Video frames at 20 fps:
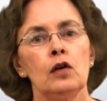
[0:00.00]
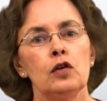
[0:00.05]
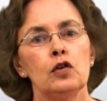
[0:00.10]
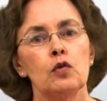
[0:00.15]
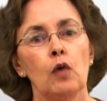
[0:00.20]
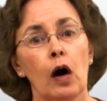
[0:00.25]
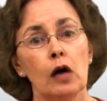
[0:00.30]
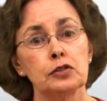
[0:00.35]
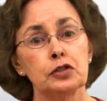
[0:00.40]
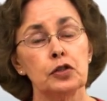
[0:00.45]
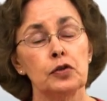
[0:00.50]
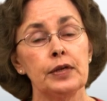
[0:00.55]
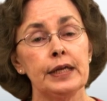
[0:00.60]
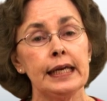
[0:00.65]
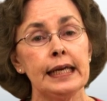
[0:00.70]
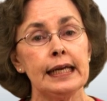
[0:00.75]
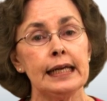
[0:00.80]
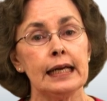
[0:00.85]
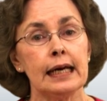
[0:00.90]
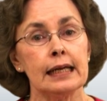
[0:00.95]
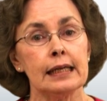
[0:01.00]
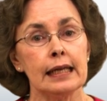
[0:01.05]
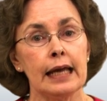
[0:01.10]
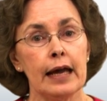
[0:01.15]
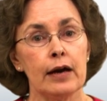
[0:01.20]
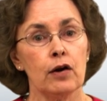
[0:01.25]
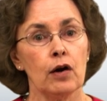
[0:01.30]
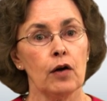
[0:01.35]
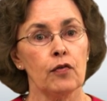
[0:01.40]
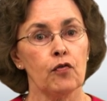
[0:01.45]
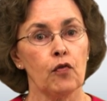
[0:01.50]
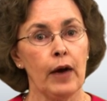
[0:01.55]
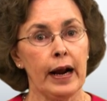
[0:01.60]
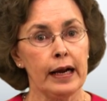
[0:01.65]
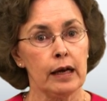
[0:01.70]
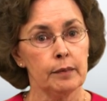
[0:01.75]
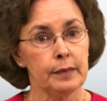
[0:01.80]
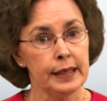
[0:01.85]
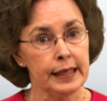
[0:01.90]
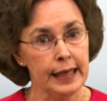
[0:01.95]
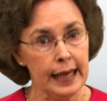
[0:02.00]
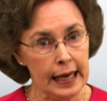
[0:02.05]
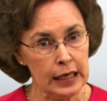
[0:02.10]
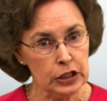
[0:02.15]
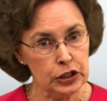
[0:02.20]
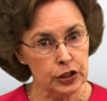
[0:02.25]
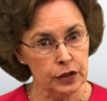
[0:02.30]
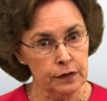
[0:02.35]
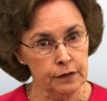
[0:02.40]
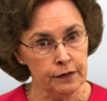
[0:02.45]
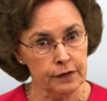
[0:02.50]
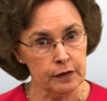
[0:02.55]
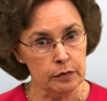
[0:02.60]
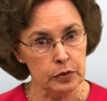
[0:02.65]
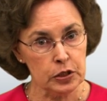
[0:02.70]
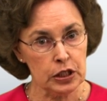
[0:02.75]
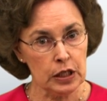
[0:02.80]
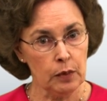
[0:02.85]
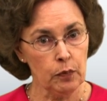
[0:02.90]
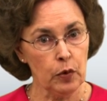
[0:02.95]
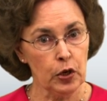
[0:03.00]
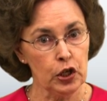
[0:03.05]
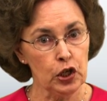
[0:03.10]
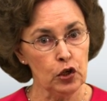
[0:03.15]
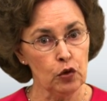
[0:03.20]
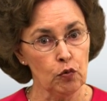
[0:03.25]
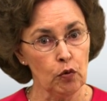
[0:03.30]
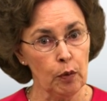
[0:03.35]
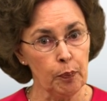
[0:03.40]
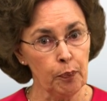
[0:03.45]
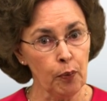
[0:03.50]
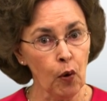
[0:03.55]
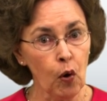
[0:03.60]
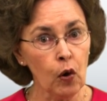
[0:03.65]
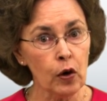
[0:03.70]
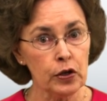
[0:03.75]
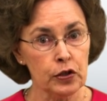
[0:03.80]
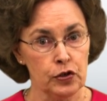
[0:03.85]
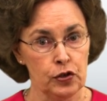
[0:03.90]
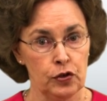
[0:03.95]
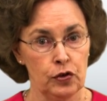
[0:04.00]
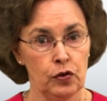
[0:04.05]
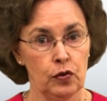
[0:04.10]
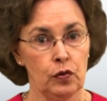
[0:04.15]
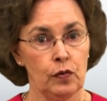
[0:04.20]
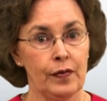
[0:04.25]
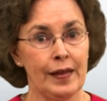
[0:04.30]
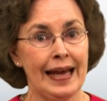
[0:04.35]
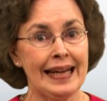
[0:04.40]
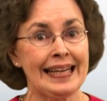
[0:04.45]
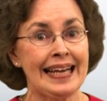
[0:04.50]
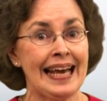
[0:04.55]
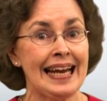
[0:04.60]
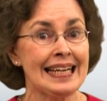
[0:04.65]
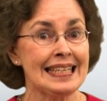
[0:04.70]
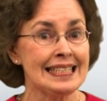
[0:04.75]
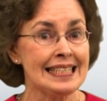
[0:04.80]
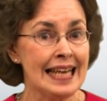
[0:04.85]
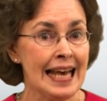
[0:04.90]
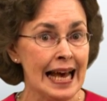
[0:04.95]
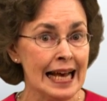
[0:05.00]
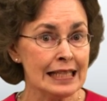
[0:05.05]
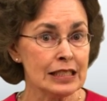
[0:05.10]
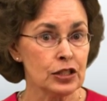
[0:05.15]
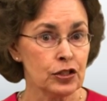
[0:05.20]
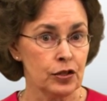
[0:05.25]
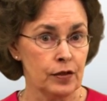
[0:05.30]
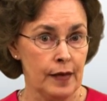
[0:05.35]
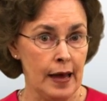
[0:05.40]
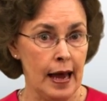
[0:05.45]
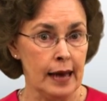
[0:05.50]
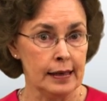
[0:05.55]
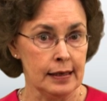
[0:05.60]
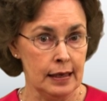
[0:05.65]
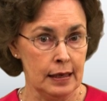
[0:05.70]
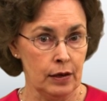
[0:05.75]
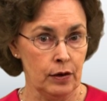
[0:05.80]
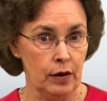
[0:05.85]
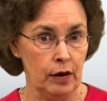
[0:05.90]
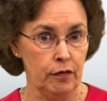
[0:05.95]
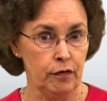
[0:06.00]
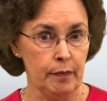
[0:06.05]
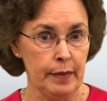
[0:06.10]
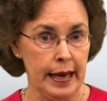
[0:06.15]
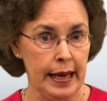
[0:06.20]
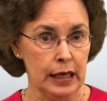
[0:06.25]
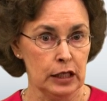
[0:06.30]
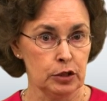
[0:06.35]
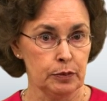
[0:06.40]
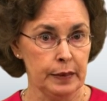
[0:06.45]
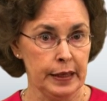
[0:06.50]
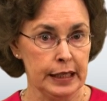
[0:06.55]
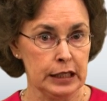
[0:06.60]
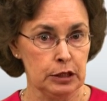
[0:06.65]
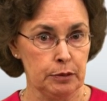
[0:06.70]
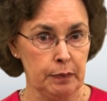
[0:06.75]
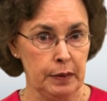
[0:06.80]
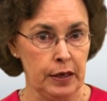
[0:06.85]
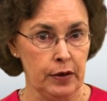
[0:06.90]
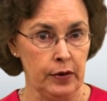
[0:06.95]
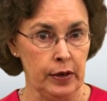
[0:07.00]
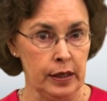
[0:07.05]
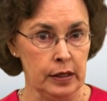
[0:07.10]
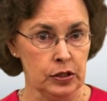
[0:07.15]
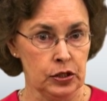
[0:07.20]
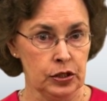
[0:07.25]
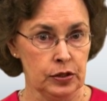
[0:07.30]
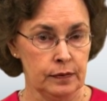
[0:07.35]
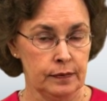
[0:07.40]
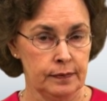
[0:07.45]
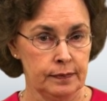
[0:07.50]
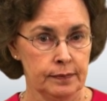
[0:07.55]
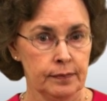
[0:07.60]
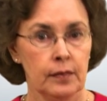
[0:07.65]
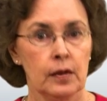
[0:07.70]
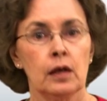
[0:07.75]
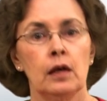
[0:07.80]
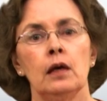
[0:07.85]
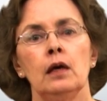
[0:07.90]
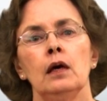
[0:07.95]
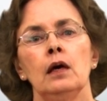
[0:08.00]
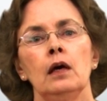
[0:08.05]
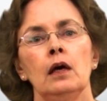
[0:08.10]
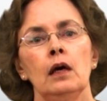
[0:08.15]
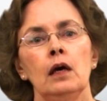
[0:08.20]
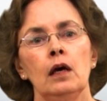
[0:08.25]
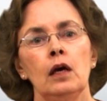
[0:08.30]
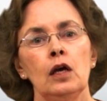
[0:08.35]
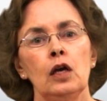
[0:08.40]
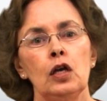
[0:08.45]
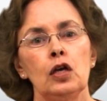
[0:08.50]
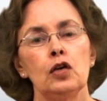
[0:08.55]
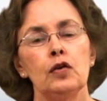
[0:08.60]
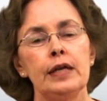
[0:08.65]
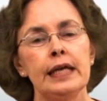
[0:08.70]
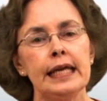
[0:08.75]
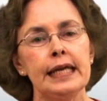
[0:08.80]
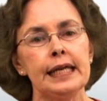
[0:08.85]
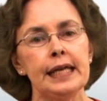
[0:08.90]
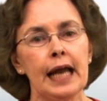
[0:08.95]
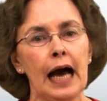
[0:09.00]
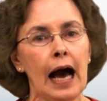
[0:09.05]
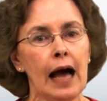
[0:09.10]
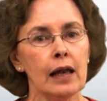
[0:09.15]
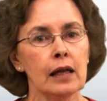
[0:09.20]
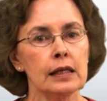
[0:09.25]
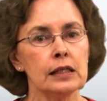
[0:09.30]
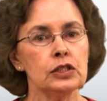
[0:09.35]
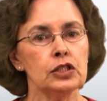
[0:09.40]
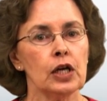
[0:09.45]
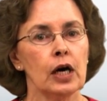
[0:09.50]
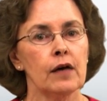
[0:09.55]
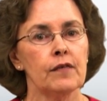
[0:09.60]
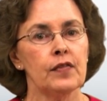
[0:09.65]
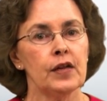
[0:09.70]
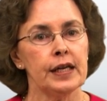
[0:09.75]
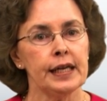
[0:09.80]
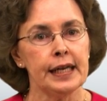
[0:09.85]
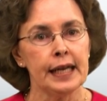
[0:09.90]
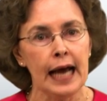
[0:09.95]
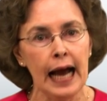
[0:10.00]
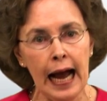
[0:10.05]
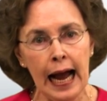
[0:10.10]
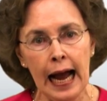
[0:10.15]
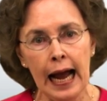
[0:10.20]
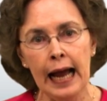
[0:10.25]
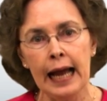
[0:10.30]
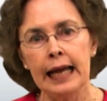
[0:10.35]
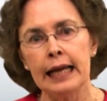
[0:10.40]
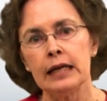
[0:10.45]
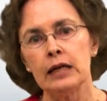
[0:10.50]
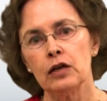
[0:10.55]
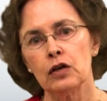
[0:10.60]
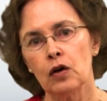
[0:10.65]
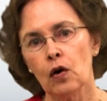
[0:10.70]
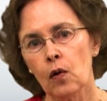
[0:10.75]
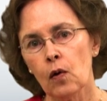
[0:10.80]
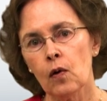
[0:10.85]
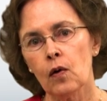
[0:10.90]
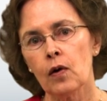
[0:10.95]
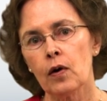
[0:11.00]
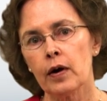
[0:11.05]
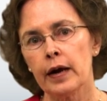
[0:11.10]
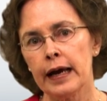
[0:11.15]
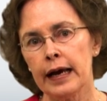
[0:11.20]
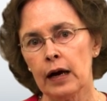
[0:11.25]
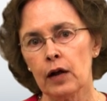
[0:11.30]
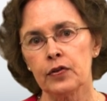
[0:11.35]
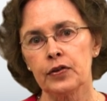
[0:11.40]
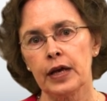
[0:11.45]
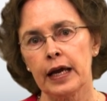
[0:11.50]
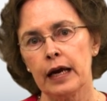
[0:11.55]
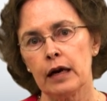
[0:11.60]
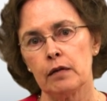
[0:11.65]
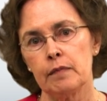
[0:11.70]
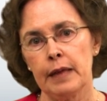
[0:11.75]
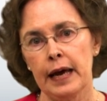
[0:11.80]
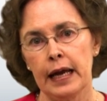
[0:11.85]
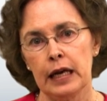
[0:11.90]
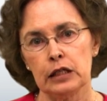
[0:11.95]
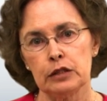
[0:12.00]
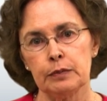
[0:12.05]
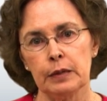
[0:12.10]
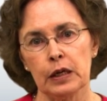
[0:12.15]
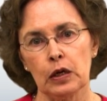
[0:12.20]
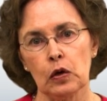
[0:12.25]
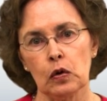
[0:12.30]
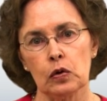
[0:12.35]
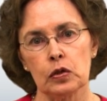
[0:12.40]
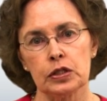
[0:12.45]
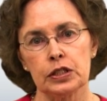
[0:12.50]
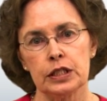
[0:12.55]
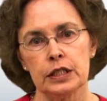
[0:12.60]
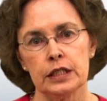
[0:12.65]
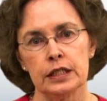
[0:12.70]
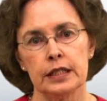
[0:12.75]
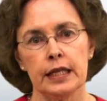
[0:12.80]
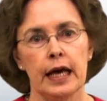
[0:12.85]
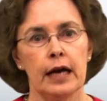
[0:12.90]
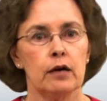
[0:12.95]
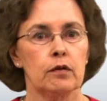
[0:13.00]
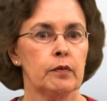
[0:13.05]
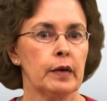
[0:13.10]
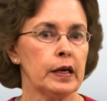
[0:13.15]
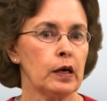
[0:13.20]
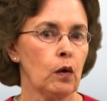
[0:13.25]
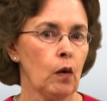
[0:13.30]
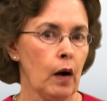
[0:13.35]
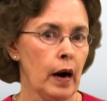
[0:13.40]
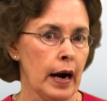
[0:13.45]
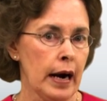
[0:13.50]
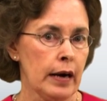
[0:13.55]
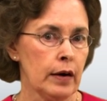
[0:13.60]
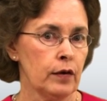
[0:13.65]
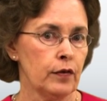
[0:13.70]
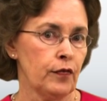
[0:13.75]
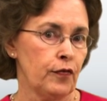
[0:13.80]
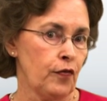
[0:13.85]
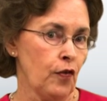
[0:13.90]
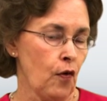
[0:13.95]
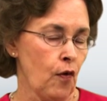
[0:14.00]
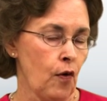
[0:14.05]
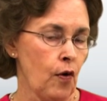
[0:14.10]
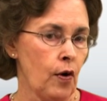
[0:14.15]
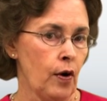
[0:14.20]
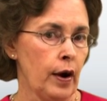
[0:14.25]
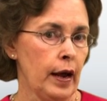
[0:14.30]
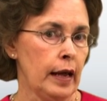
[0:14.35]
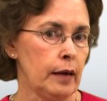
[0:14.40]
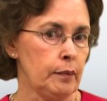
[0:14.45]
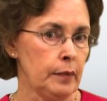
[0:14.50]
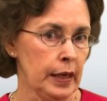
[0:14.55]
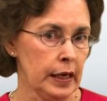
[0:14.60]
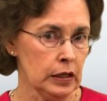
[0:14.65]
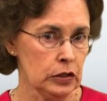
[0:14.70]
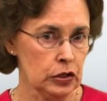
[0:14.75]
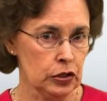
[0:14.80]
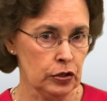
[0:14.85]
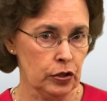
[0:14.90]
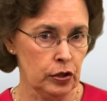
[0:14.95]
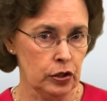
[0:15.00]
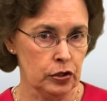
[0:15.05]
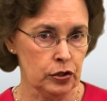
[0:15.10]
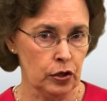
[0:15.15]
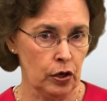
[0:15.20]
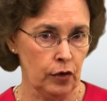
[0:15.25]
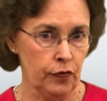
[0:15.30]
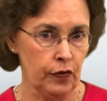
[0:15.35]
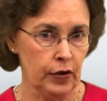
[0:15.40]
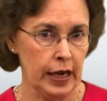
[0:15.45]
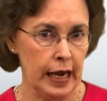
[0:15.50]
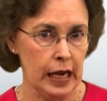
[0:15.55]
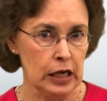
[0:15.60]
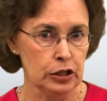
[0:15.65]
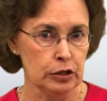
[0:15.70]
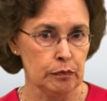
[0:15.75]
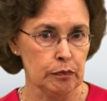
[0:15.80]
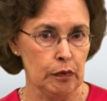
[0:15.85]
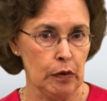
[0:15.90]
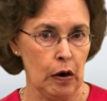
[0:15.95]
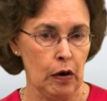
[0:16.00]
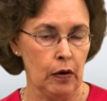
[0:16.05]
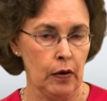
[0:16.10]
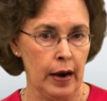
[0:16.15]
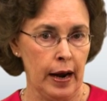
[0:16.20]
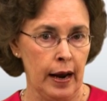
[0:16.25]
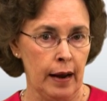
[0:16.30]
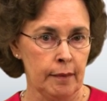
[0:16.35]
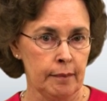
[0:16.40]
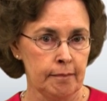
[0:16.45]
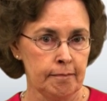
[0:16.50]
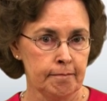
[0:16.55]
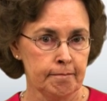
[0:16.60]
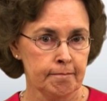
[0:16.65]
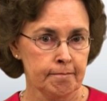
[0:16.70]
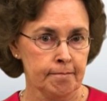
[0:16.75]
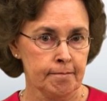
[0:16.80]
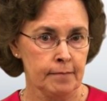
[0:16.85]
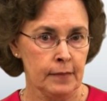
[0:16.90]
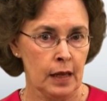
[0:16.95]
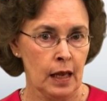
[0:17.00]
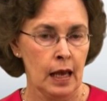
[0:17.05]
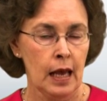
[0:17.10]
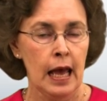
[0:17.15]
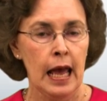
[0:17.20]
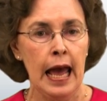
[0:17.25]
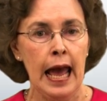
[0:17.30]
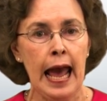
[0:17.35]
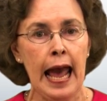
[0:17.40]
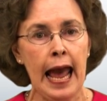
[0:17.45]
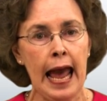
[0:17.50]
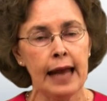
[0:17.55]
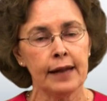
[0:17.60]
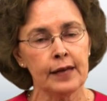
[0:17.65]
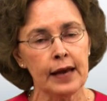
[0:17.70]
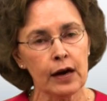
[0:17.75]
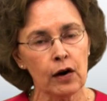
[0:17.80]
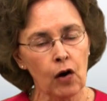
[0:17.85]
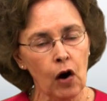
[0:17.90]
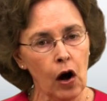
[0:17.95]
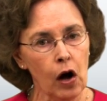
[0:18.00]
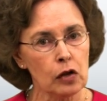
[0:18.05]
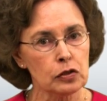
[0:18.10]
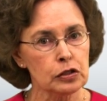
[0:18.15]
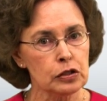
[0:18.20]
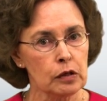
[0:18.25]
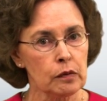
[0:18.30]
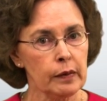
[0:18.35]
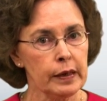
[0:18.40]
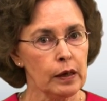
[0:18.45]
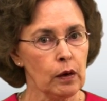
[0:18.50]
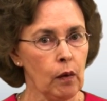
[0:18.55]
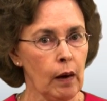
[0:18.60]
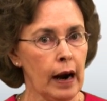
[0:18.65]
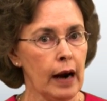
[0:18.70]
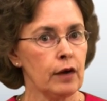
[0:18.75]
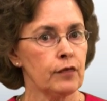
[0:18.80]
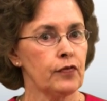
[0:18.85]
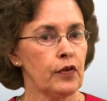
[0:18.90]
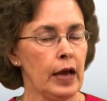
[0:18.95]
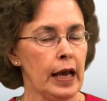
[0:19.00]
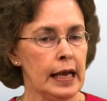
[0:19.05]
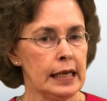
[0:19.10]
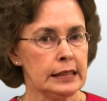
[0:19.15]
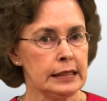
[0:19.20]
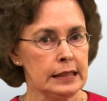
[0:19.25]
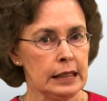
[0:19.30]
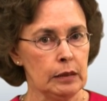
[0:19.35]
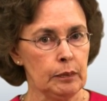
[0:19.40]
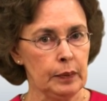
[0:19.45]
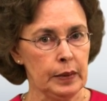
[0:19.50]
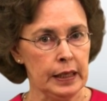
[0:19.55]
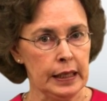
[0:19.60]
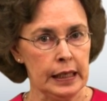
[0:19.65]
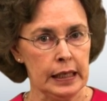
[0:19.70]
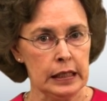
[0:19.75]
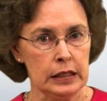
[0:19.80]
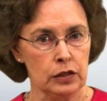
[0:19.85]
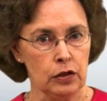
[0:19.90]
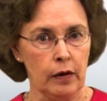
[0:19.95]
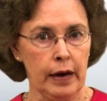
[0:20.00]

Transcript: You also need a letter of recommendation from someone you report to that can attest to that year of management experience. You need knowledge of the 9 core healthcare management courses that are required for admittance to the certification program. and they are also required for ACPE's